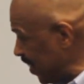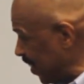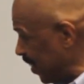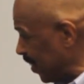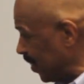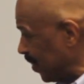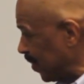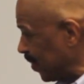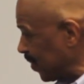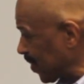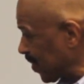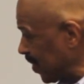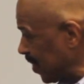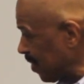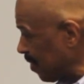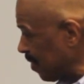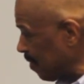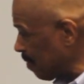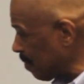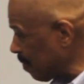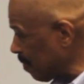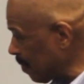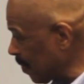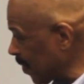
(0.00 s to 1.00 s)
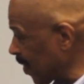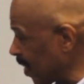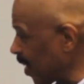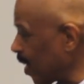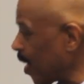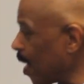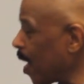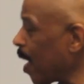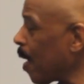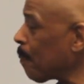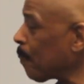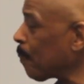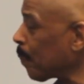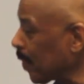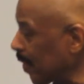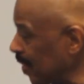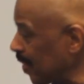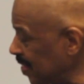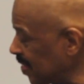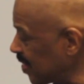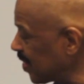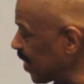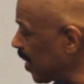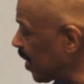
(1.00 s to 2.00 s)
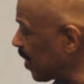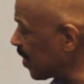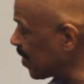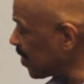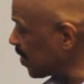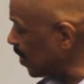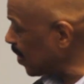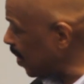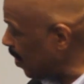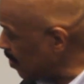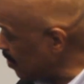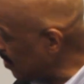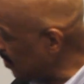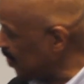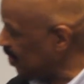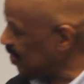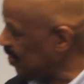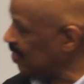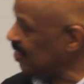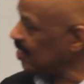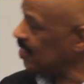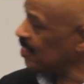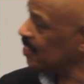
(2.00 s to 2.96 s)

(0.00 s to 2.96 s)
of those, plus their service.